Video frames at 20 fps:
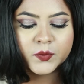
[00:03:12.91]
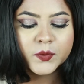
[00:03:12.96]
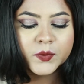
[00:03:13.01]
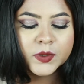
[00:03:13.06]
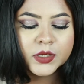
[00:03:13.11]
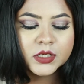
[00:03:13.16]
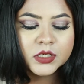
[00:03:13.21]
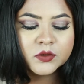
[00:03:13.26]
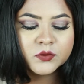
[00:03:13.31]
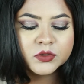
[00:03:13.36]

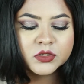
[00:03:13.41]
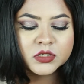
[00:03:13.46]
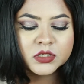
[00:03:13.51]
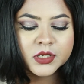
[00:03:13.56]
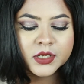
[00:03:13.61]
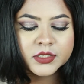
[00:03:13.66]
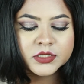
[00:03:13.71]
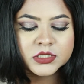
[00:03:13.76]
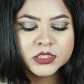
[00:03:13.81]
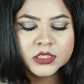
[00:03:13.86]
When you
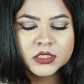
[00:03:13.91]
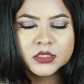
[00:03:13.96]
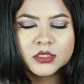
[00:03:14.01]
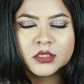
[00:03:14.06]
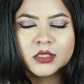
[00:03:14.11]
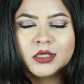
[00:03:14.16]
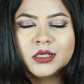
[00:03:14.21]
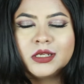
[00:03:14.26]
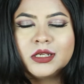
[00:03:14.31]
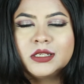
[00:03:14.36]
touch it,
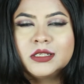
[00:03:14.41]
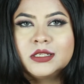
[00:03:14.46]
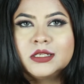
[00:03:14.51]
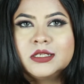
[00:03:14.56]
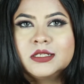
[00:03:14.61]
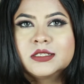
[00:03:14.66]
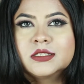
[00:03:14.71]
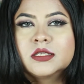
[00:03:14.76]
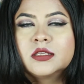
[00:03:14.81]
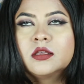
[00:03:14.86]
it
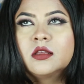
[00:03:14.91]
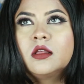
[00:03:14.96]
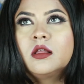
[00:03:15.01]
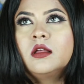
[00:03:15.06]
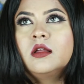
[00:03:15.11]
is,